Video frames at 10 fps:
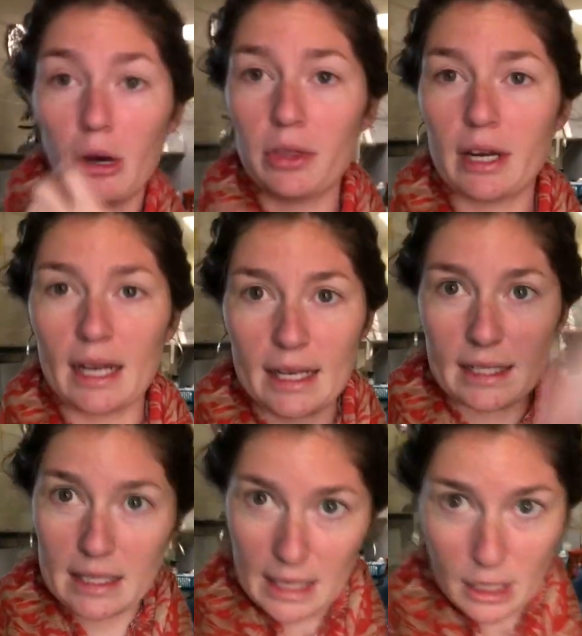all that it
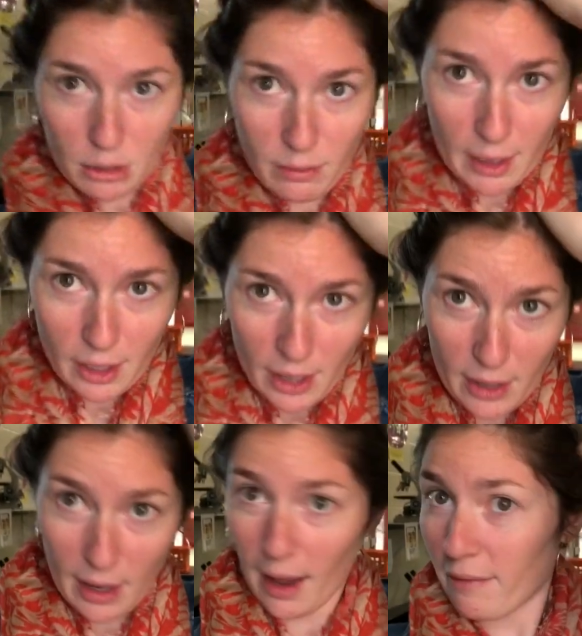is like you divide your
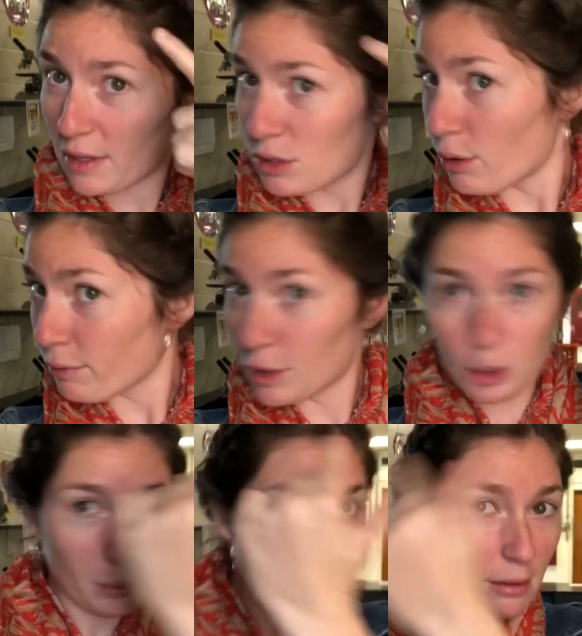hair in half and do a
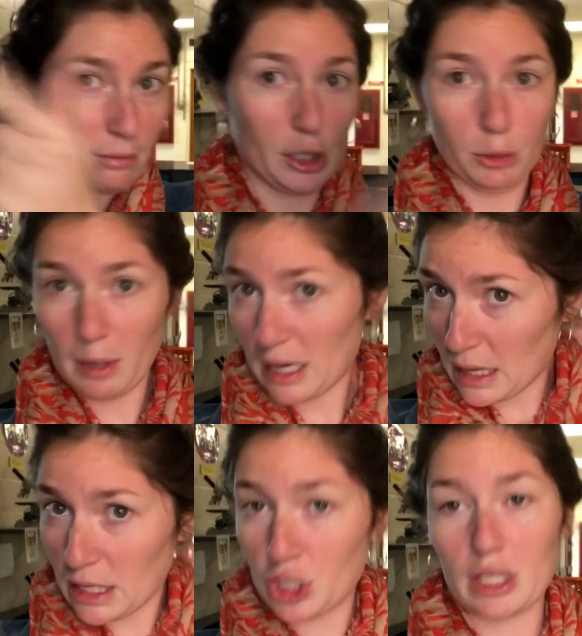French braid,
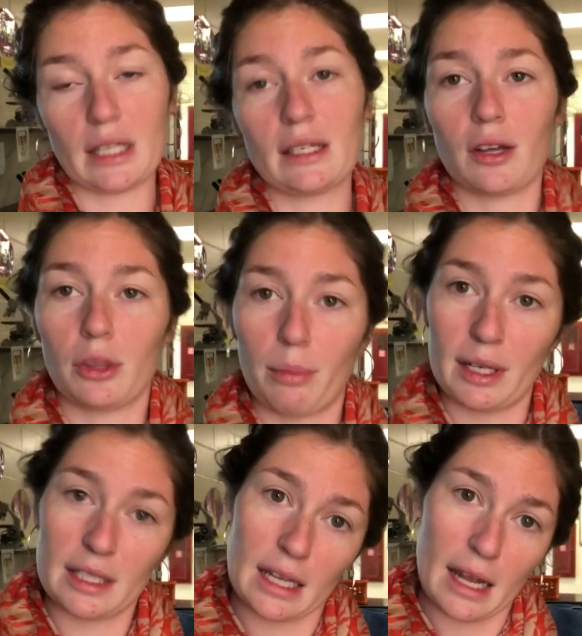and then just like tuck the
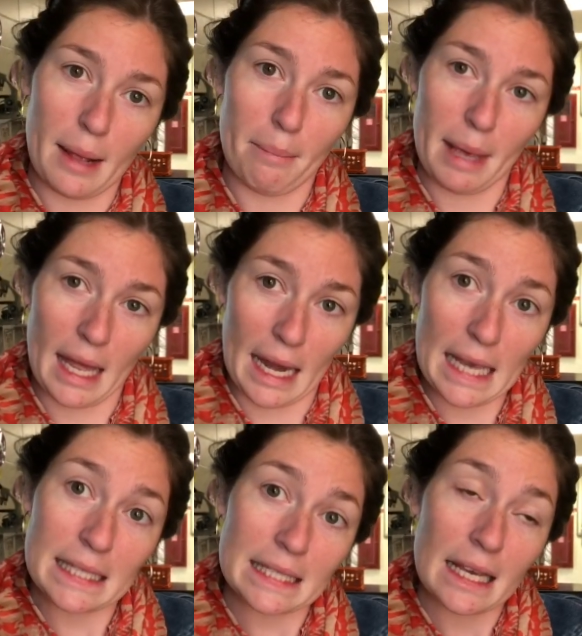braids in and pin
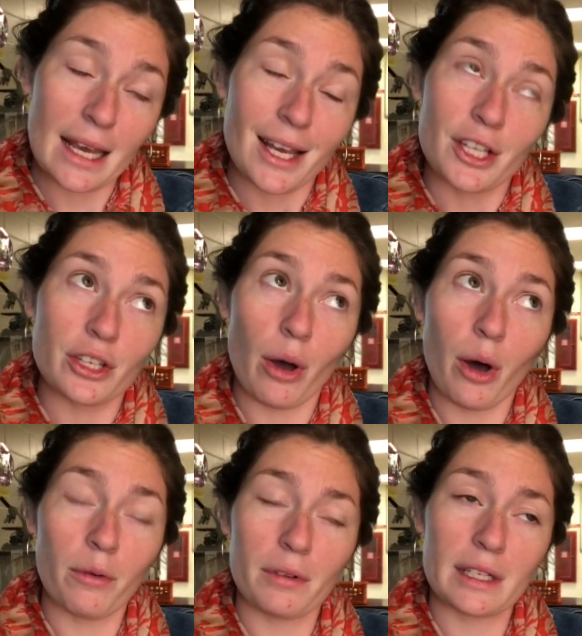it. So
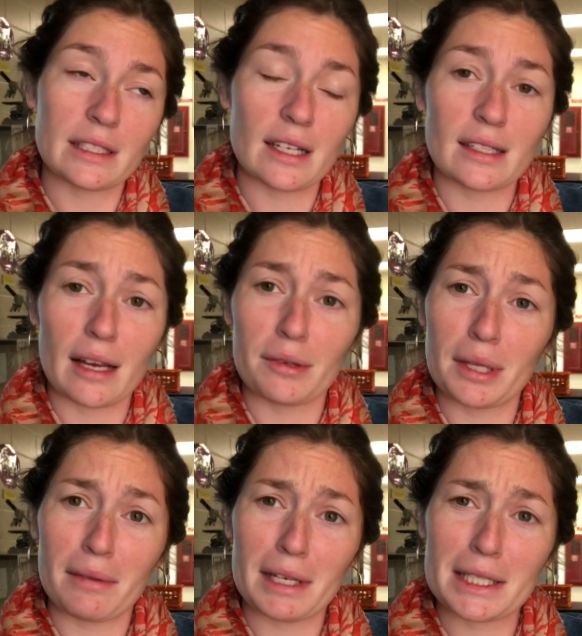hopefully it stays. I
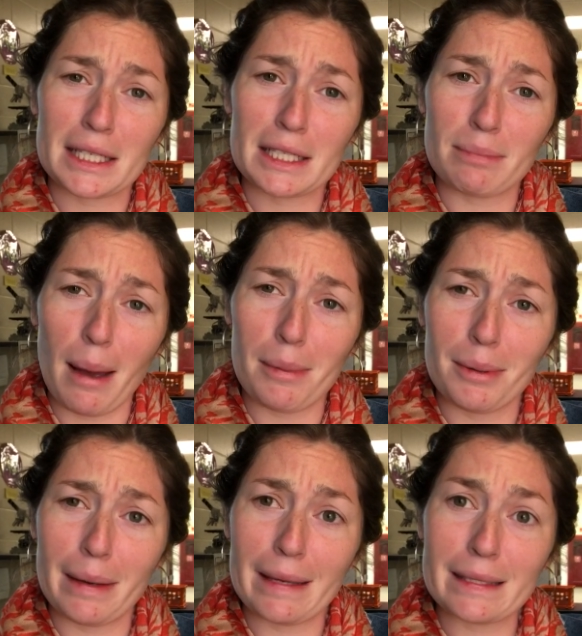only have like 6
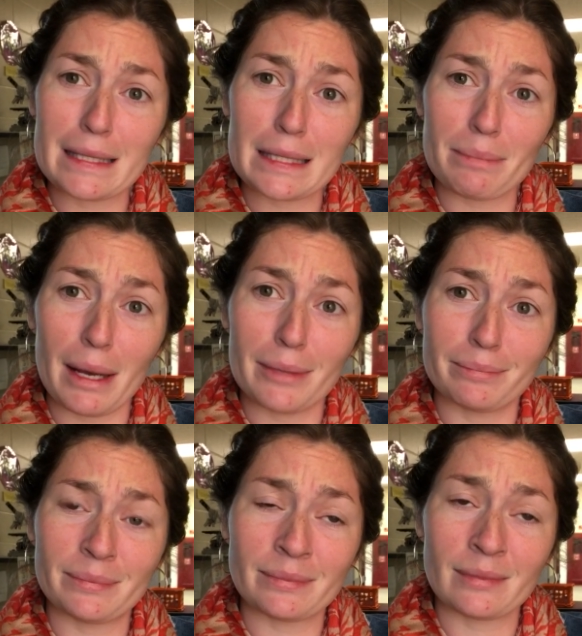bobby pins, but
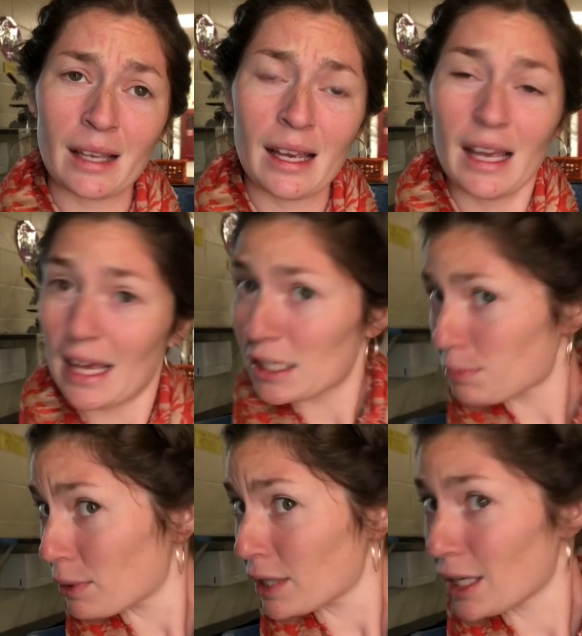it's
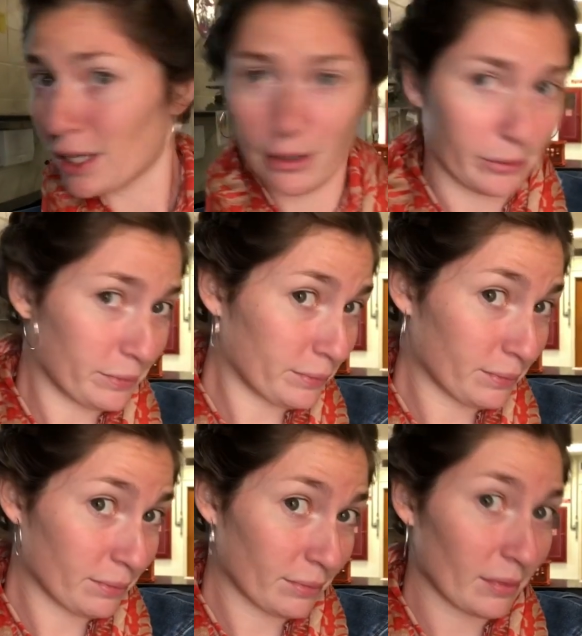pretty cute.
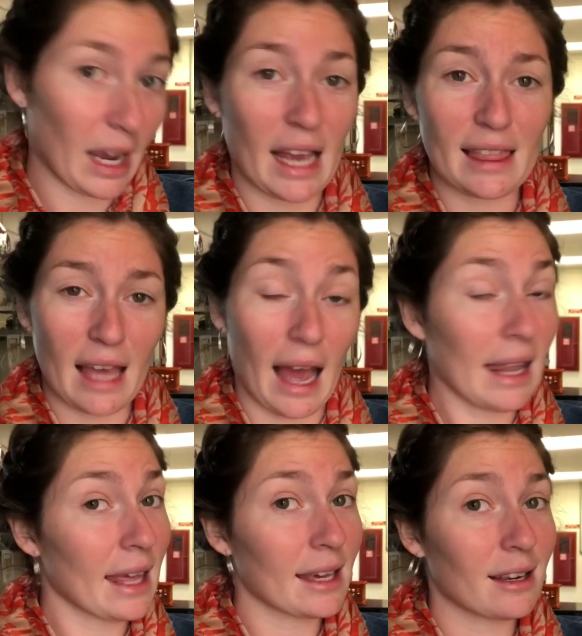
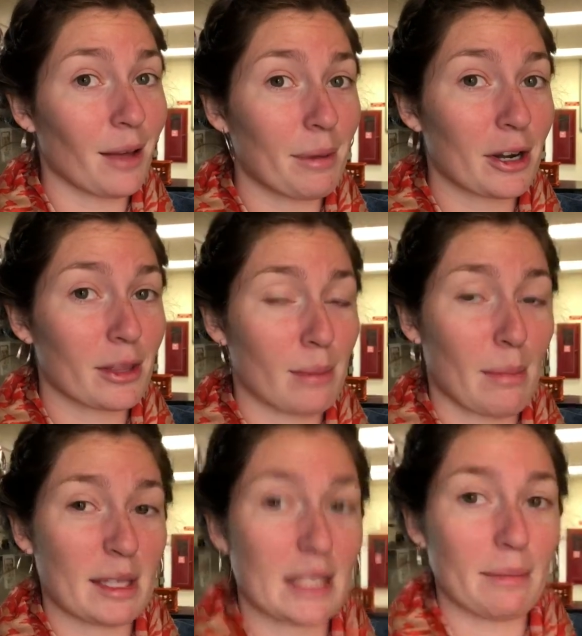I like it a lot better than my
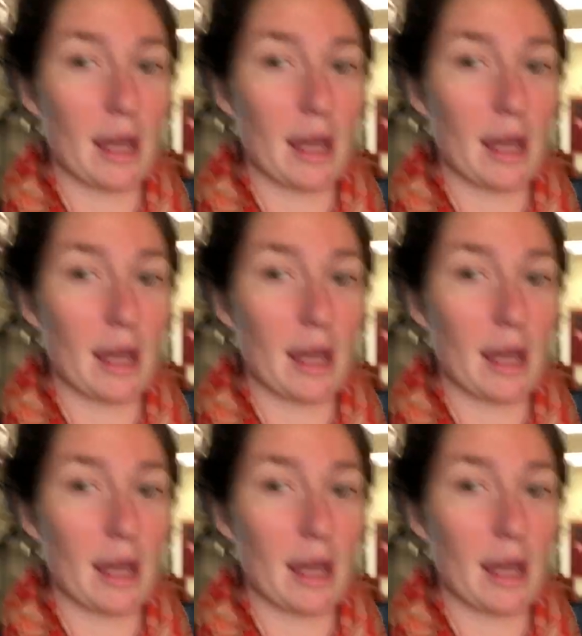messy